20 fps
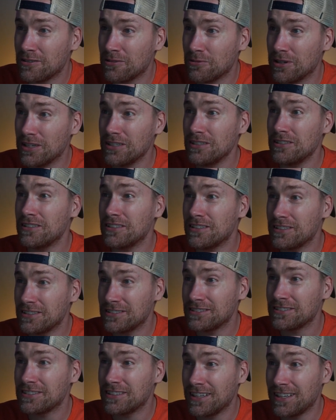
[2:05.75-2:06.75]
Well,
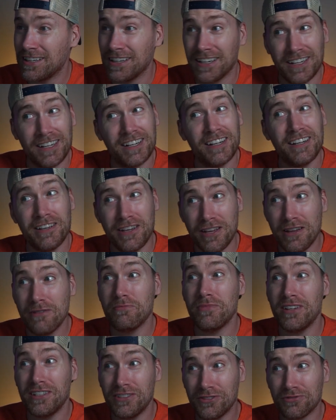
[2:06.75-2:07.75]
I
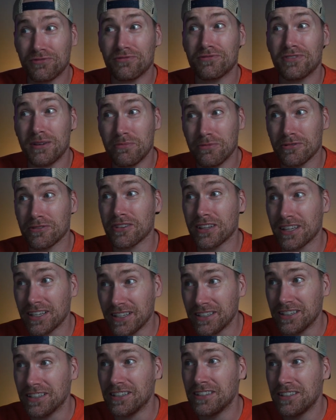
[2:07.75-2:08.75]
am in trouble
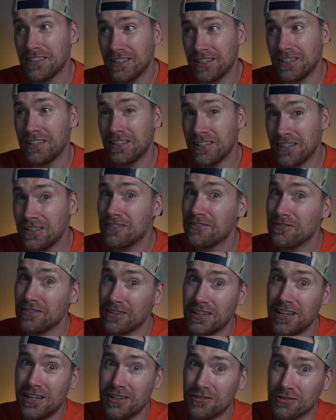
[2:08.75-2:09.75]
then.
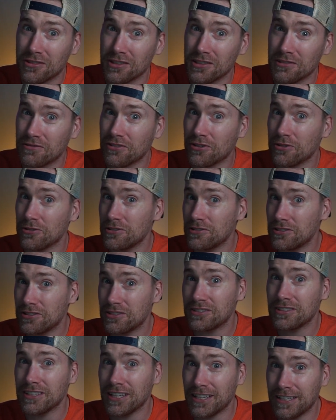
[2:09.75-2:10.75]
Financially, of
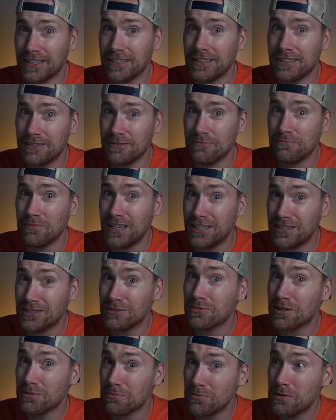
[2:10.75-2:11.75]
course, I made
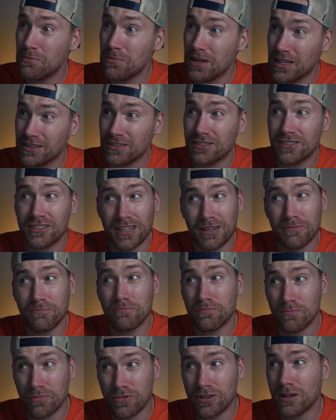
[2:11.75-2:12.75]
some commitments I
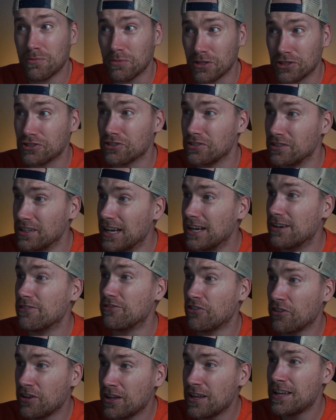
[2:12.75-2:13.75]
probably shouldn't
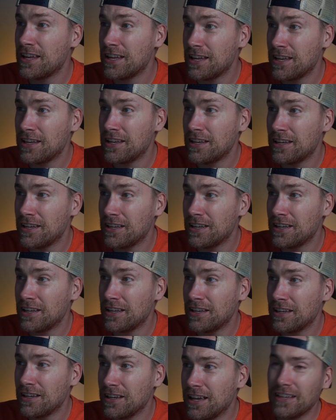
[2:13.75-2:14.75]
have.
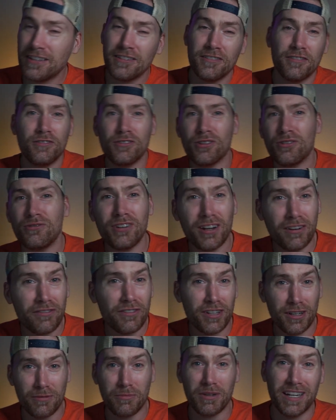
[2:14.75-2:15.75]
Hey, don't ever
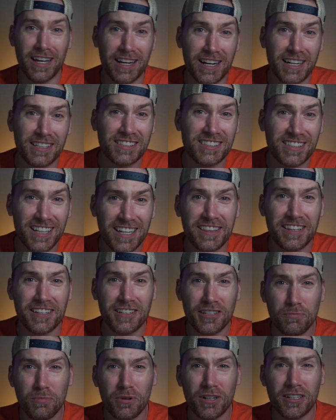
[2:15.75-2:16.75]
tell my dad I said
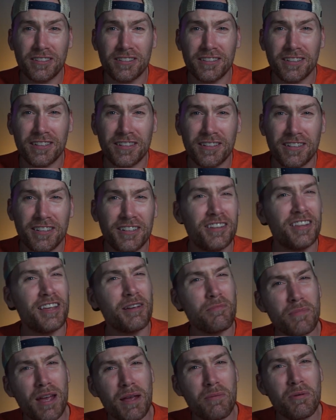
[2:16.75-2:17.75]
this, but do you
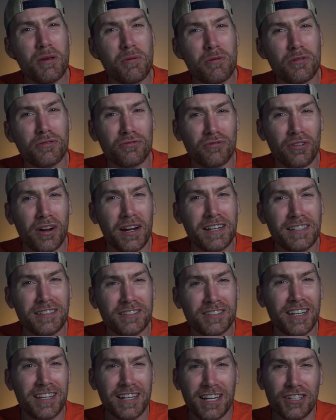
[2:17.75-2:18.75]
think maybe he was right in
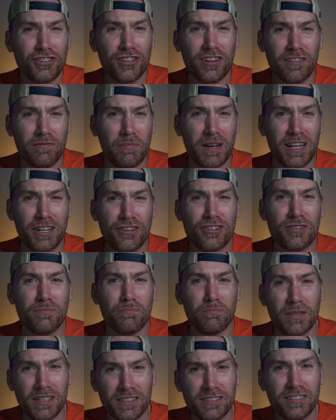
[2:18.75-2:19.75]
saying I should have majored in
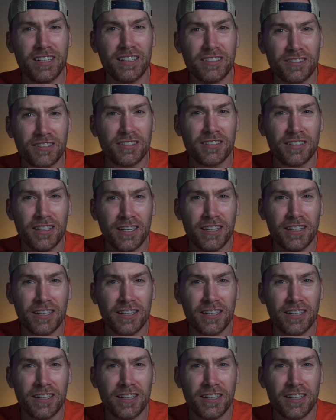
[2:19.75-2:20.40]
business?